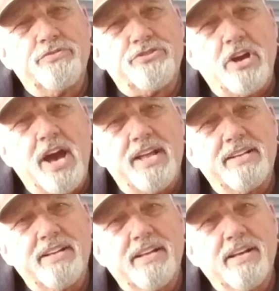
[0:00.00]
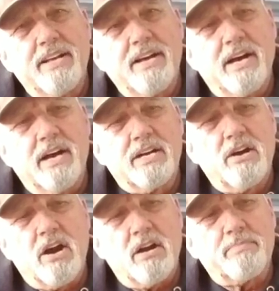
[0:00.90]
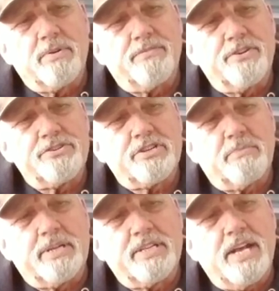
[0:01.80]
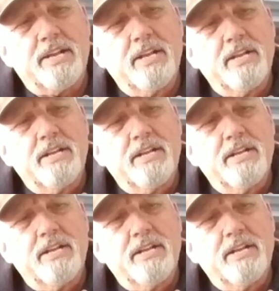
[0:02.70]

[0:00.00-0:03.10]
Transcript: you've shot a carp or fish or something like that,